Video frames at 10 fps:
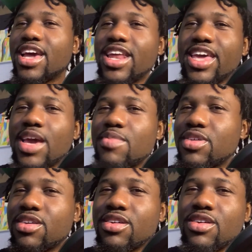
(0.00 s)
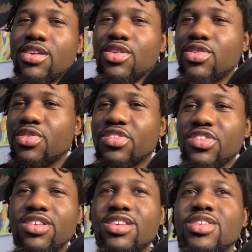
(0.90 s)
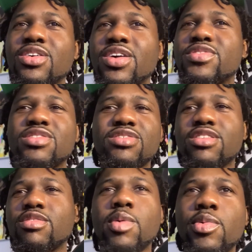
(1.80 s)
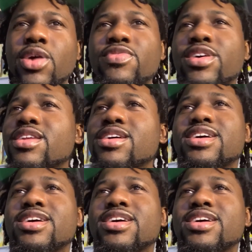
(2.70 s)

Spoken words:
And I came to the conclusion, after discussing with my wife, that,